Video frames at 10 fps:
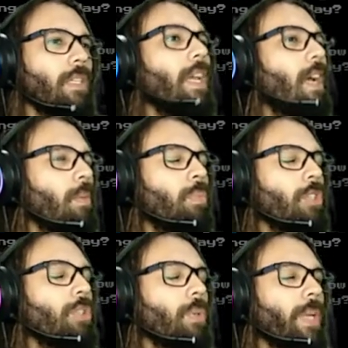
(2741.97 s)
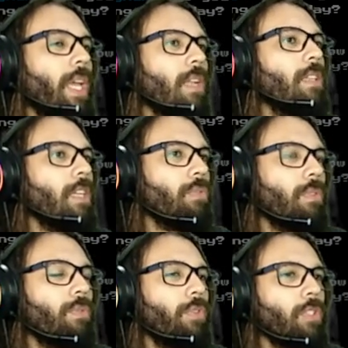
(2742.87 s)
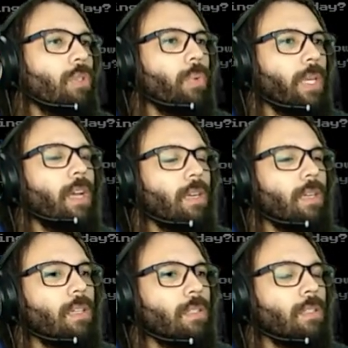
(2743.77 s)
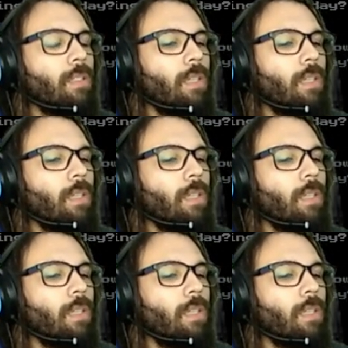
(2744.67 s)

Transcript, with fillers: Yeah, I'm pretty sure we get Lynette for free, so we get an